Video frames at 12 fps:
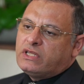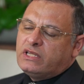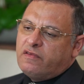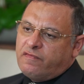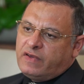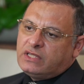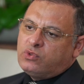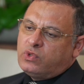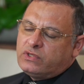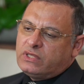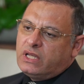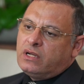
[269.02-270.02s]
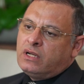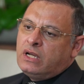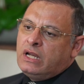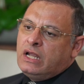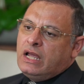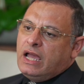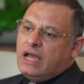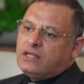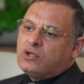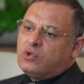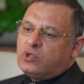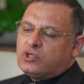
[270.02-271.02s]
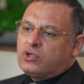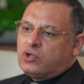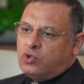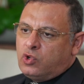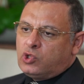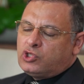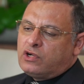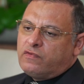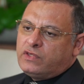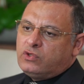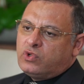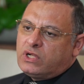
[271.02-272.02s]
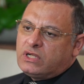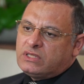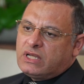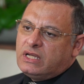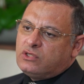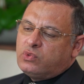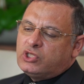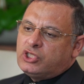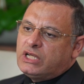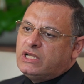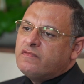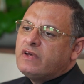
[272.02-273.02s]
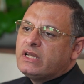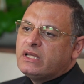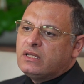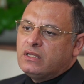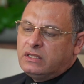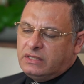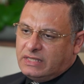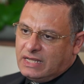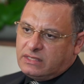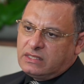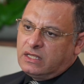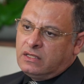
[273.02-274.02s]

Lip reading: the defect was there, and closure of the donor side, which healed very nicely.